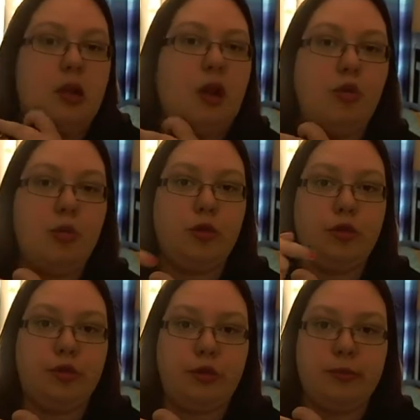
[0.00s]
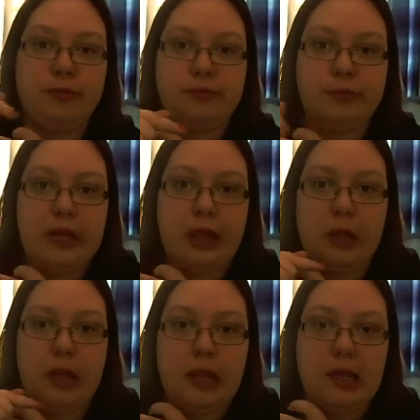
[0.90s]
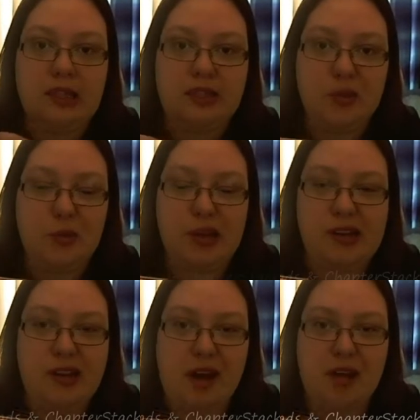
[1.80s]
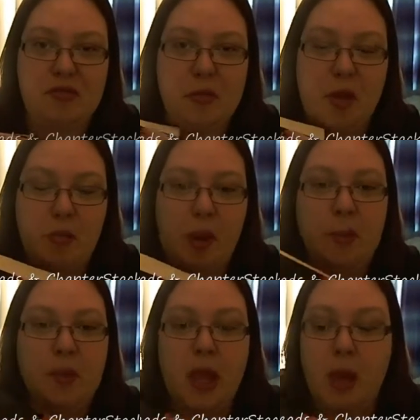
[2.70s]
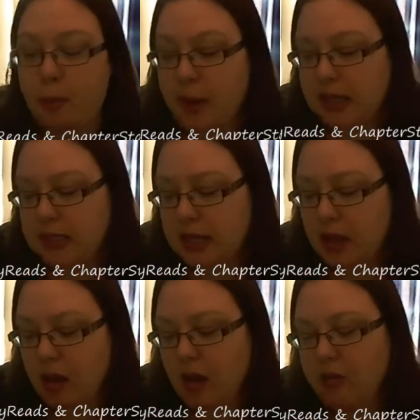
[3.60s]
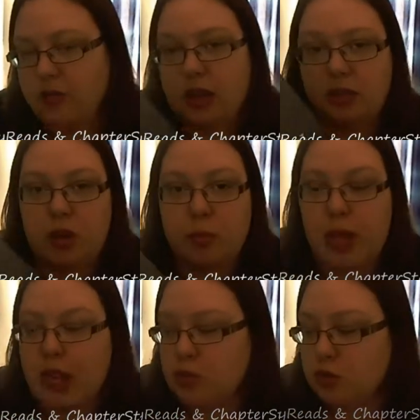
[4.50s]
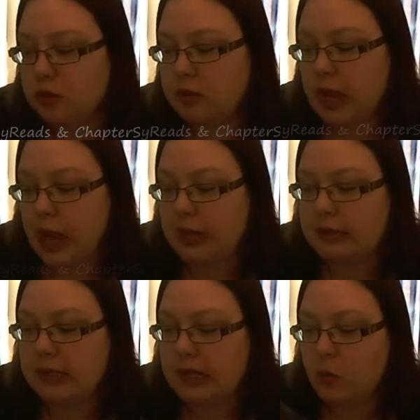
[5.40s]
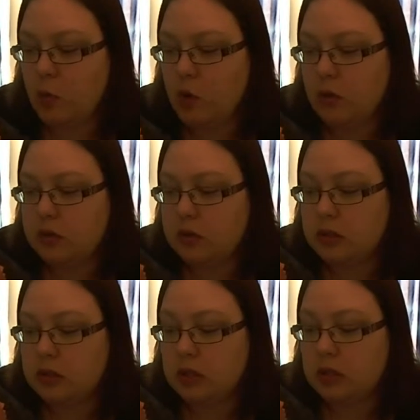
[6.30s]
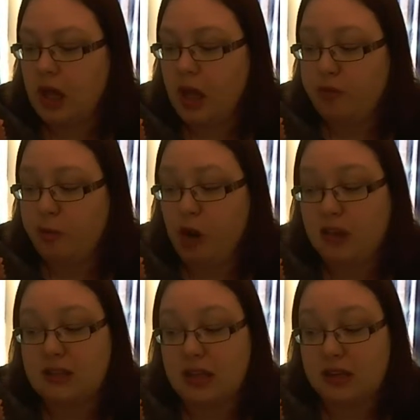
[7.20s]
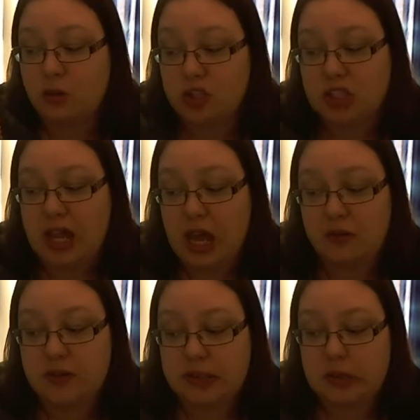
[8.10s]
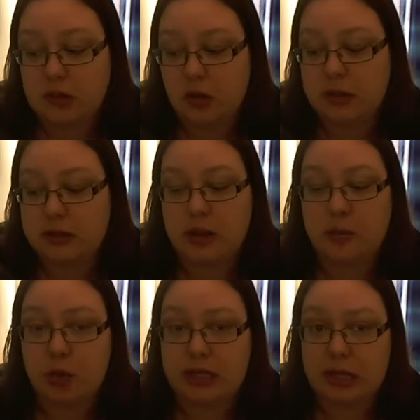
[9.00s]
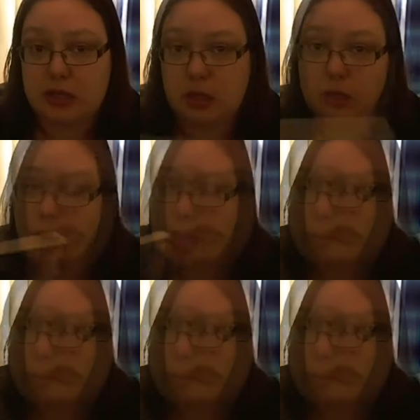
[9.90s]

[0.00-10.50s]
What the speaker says: I'll put them down here when I remember. But yeah, I found Rebel Angels and it was half price. They originally had it for $6 and they put it down to $3.